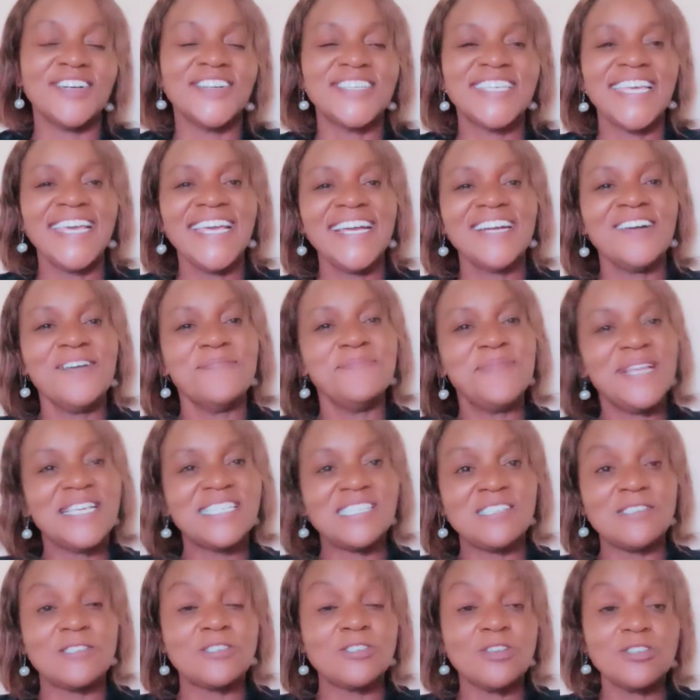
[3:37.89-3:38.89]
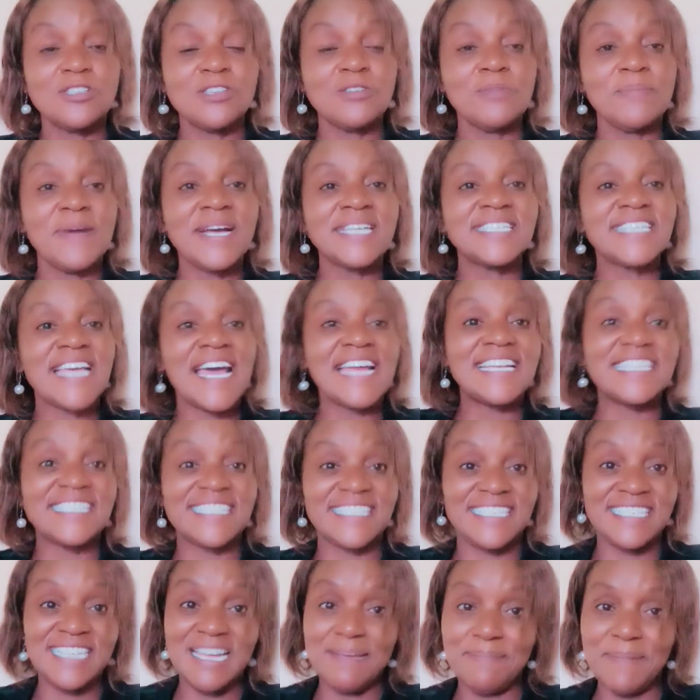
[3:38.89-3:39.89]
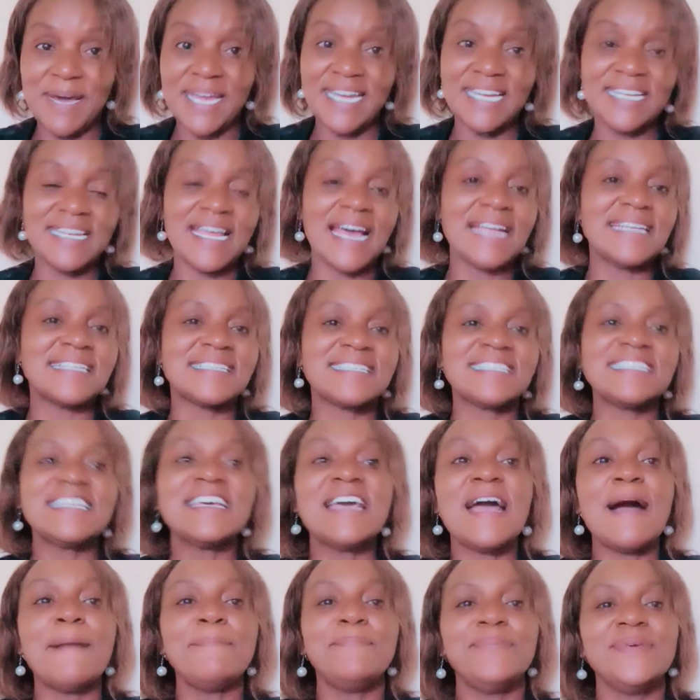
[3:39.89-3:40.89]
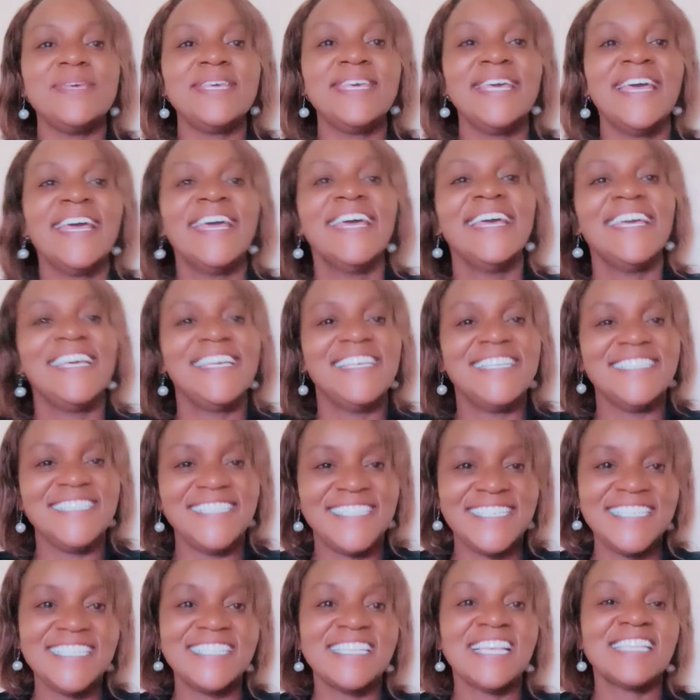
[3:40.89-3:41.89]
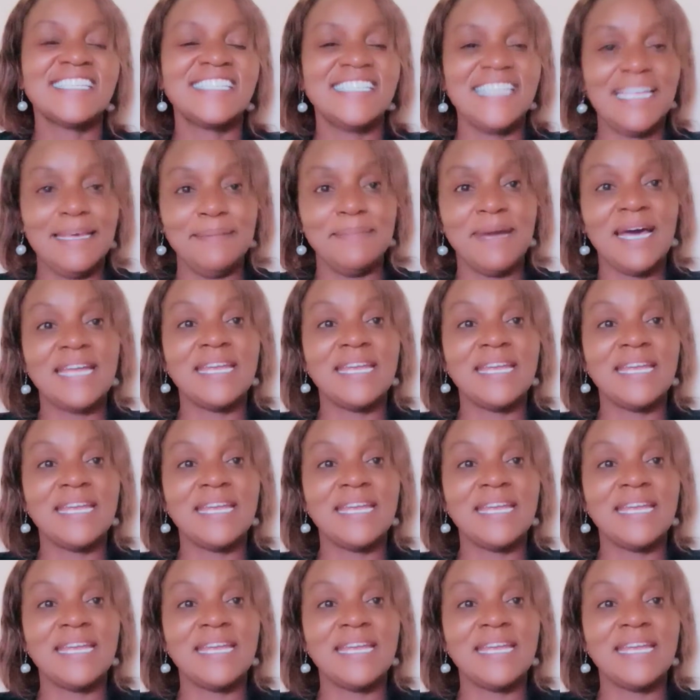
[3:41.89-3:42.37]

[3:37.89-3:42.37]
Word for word: Okay. God bless you so, so much and stay married and stay happy in Jesus' name.